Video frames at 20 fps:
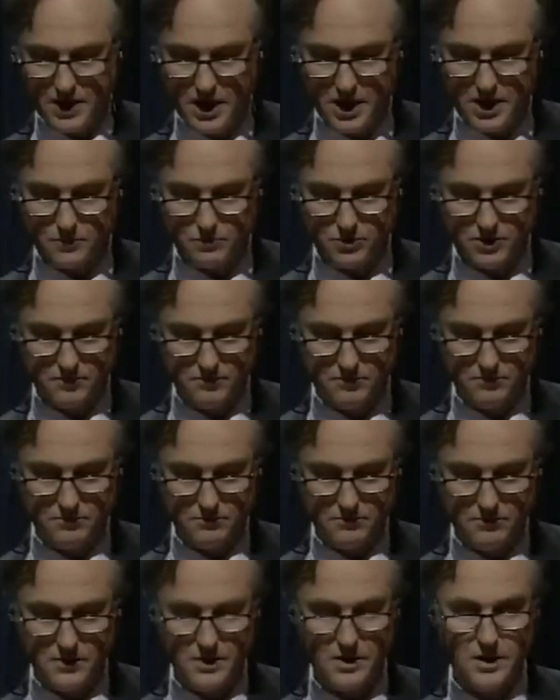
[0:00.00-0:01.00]
an ape.
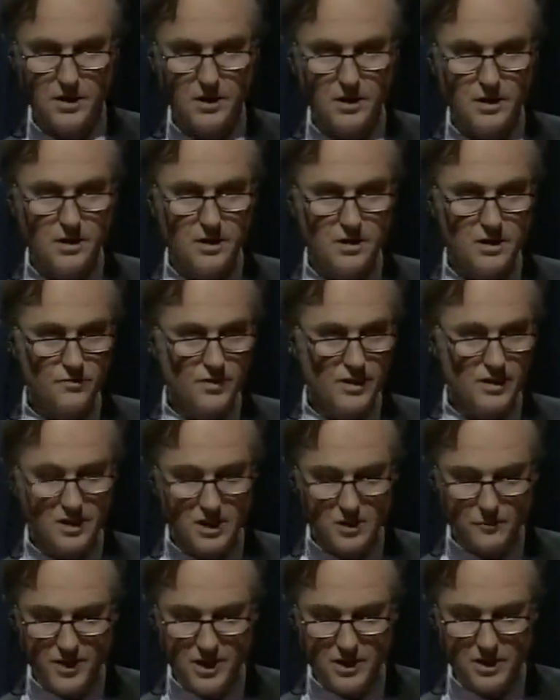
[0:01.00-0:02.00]

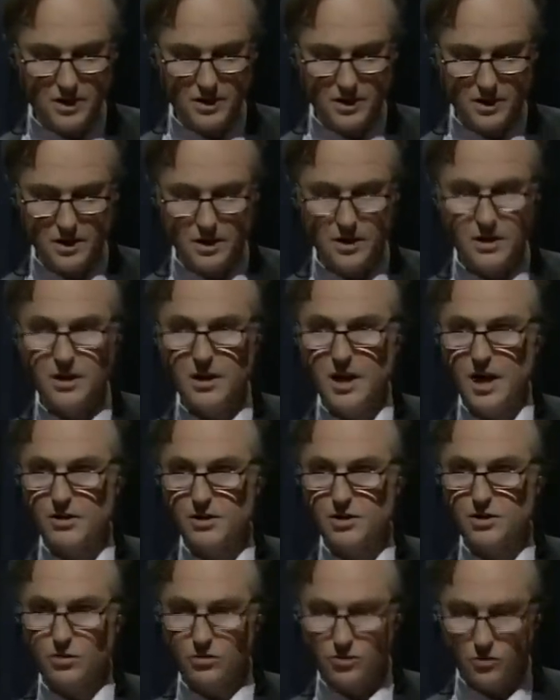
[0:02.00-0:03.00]
Strictly speaking,
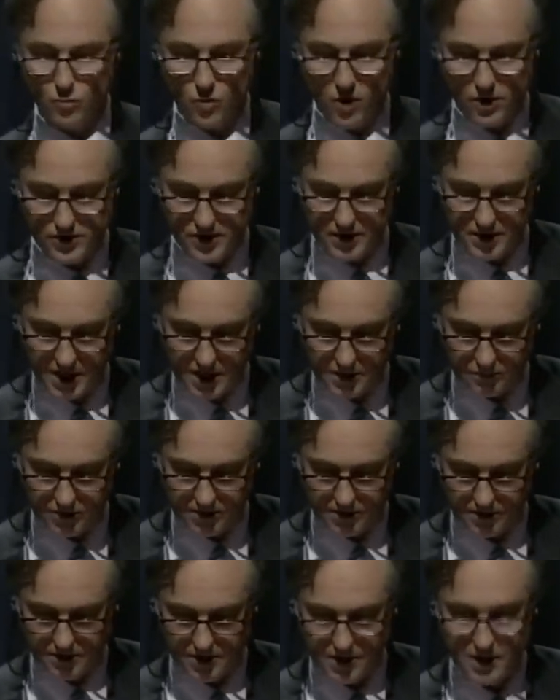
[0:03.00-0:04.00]
Aristotle was an ape,
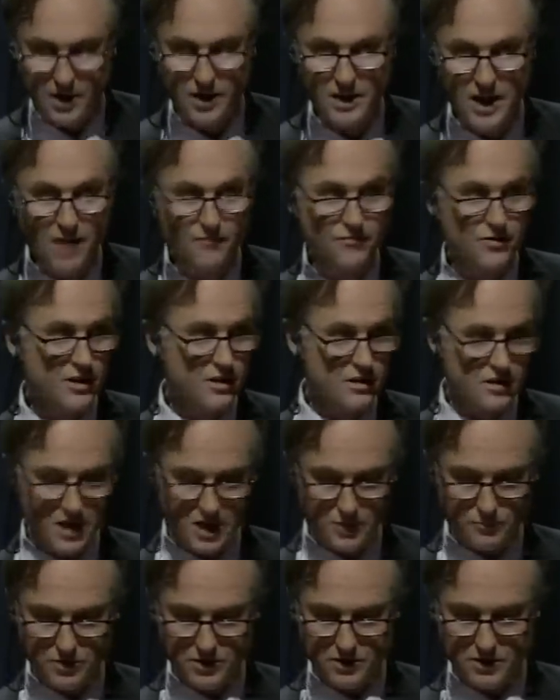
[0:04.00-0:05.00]
an African
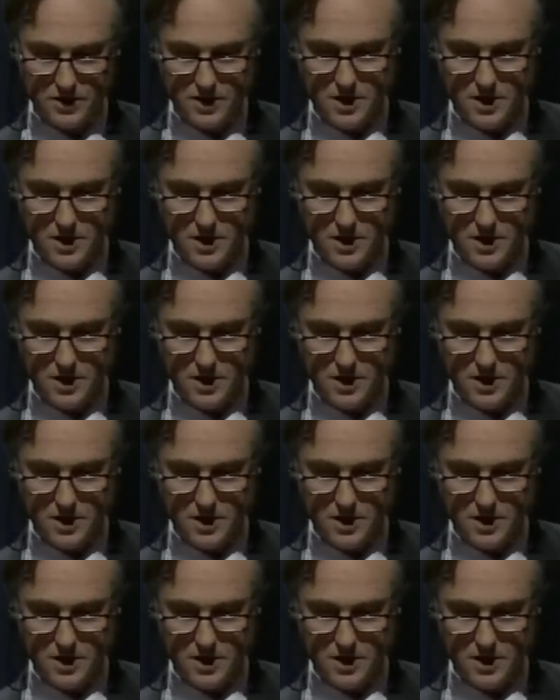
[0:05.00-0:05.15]
ape,